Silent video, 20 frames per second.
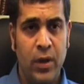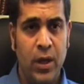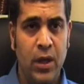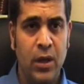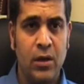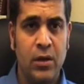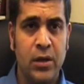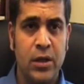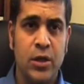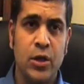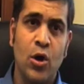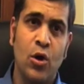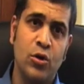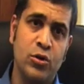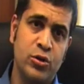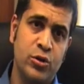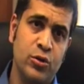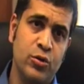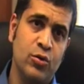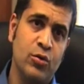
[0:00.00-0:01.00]
week
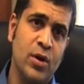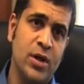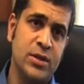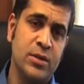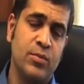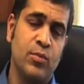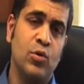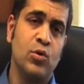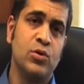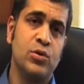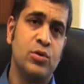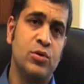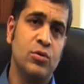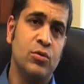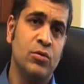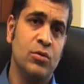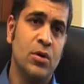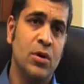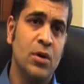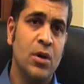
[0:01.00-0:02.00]
or two, as opposed to